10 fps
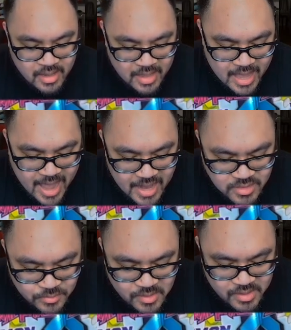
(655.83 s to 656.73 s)

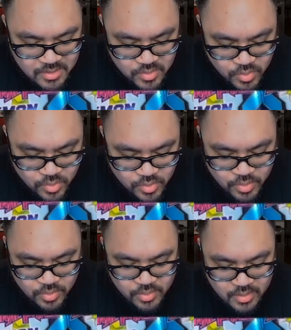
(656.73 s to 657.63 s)
Angemon
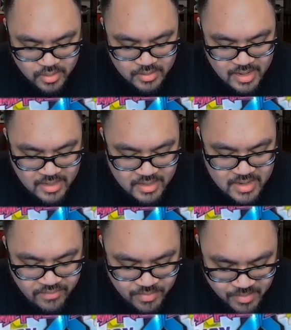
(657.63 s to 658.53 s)
or Lady
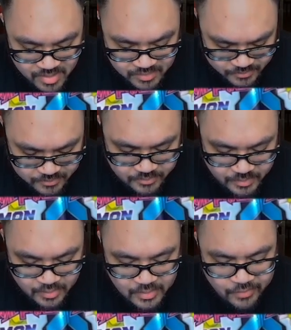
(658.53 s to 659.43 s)
Devimon,
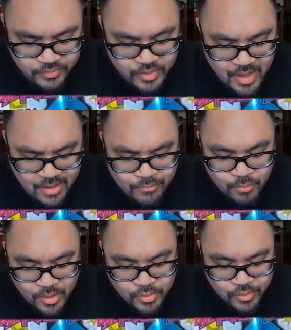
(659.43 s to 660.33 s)
if you have
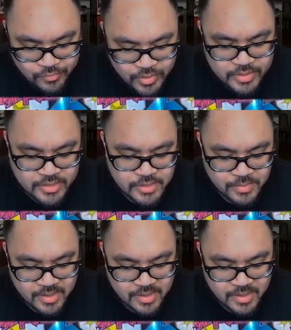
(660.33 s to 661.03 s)
1 or fewer Digimon in